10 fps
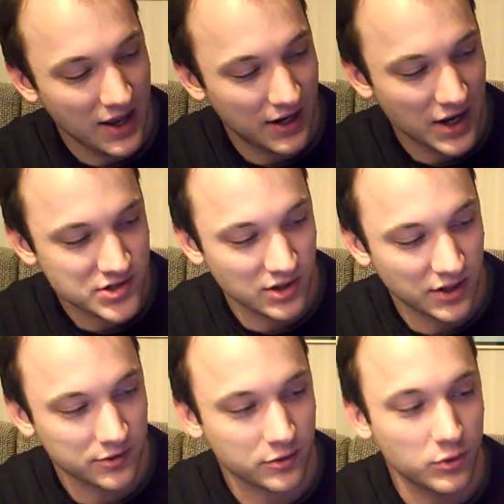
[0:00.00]
and actually
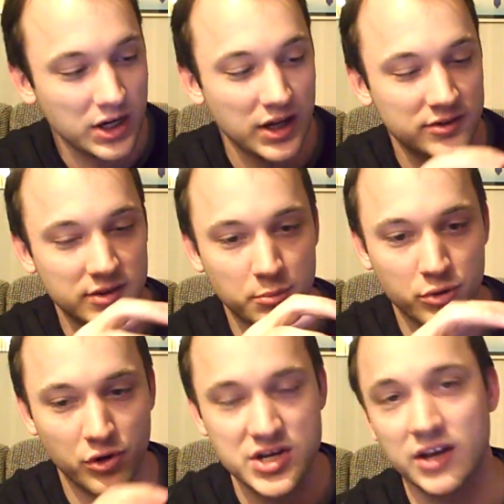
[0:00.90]
the screen is
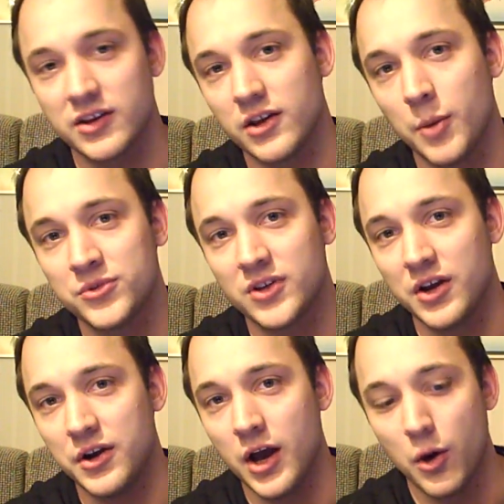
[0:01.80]
projected
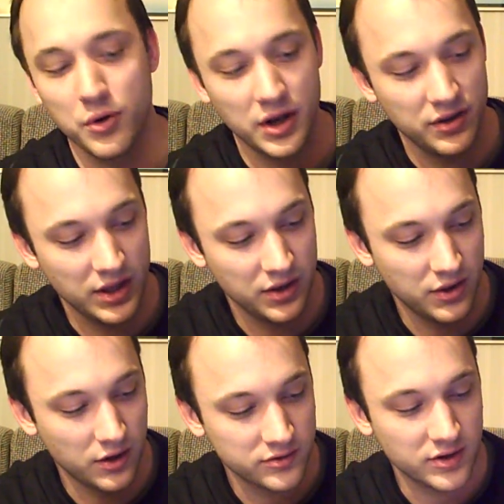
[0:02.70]
upside down, and then
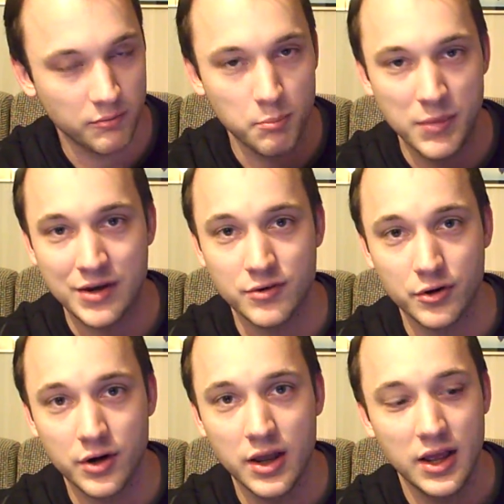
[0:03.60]
there's a
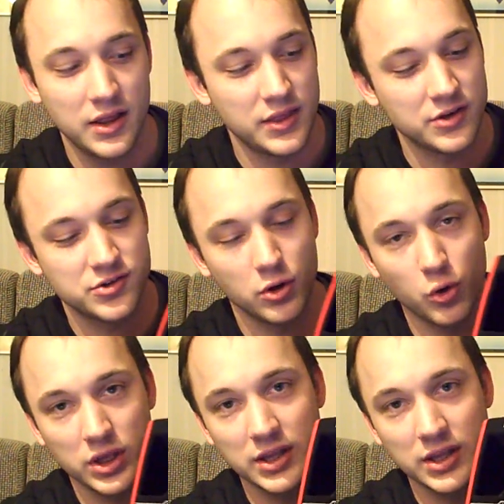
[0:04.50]
mirror that you look